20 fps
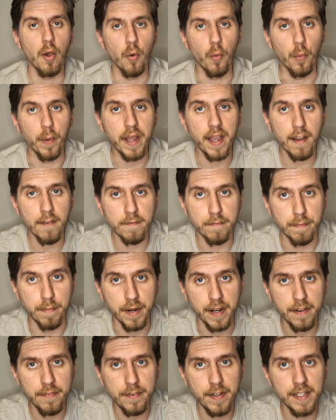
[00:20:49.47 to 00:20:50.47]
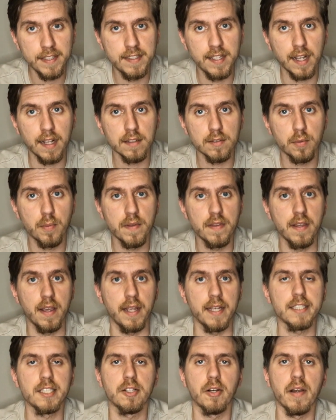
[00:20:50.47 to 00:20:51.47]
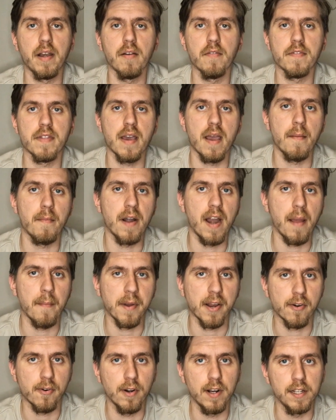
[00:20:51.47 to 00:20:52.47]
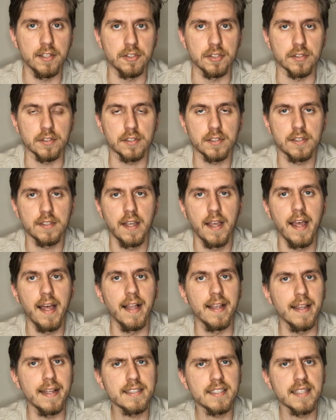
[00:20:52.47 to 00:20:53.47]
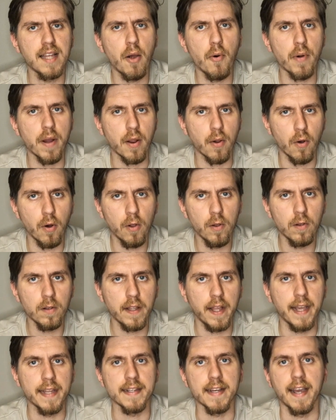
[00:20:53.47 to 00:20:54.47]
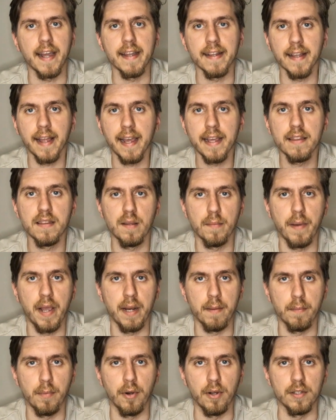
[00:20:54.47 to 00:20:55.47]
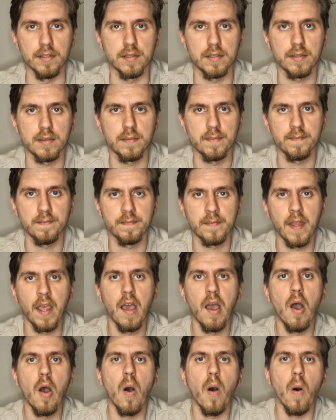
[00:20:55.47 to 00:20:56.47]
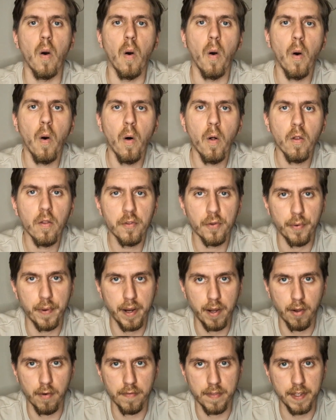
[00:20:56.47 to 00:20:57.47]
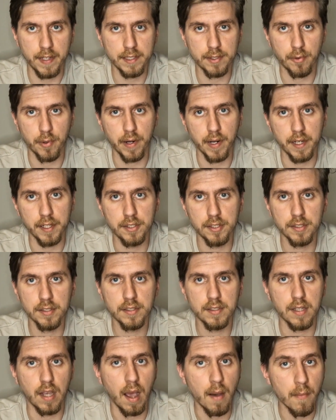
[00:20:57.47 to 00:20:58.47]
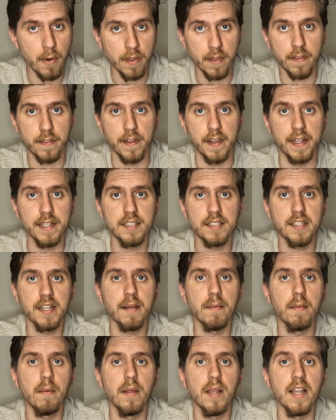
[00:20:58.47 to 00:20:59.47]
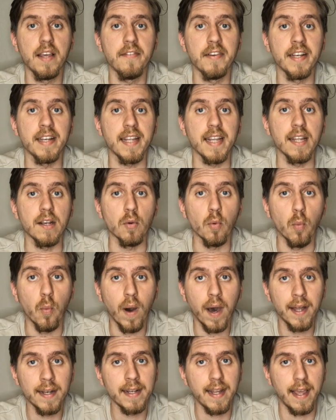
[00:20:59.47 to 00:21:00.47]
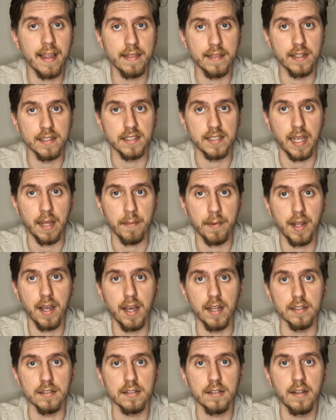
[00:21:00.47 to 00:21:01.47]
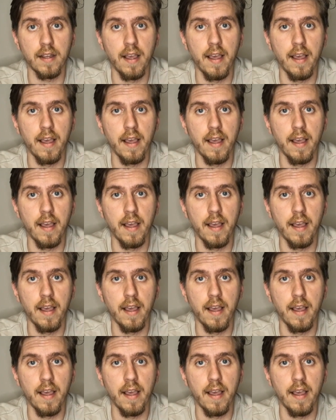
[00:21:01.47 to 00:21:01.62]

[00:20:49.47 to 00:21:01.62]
We have briefly dealt with the history of the Abrahamic religions. Let's now recall and highlight the main points. All three of these religions are monotheistic, believing in one and the same God.